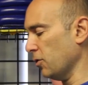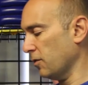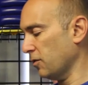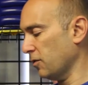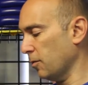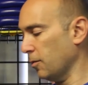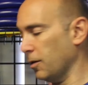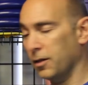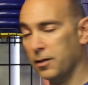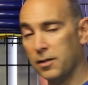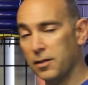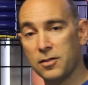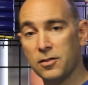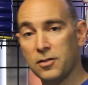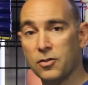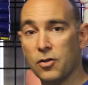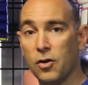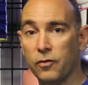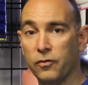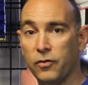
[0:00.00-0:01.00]
have something like this.
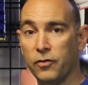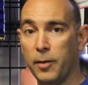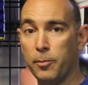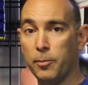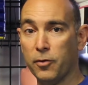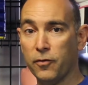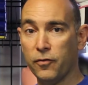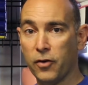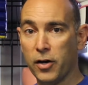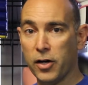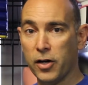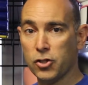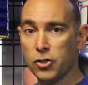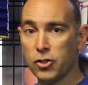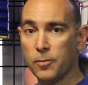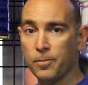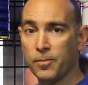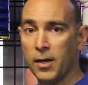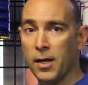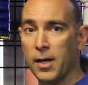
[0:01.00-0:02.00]
It's called Vapor Fresh,